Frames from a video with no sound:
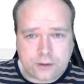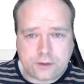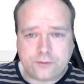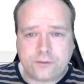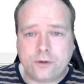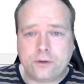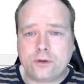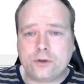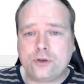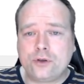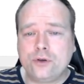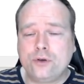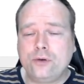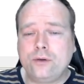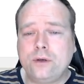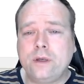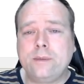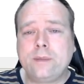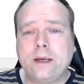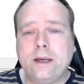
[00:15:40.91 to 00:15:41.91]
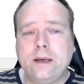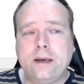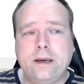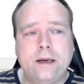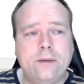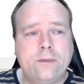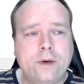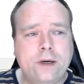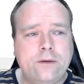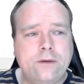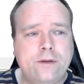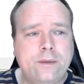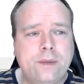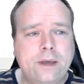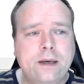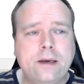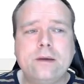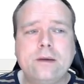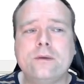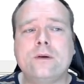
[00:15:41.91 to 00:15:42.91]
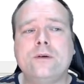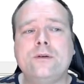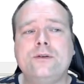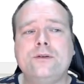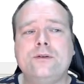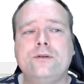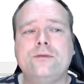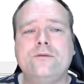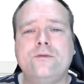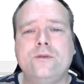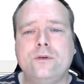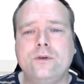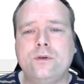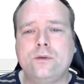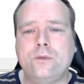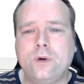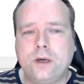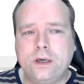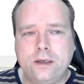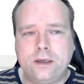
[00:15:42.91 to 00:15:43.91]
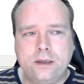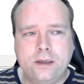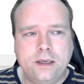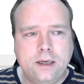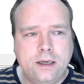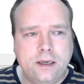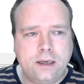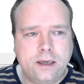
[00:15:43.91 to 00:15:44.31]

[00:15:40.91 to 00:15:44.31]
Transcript: to folder 2 in one of them, then I'll go to folder 1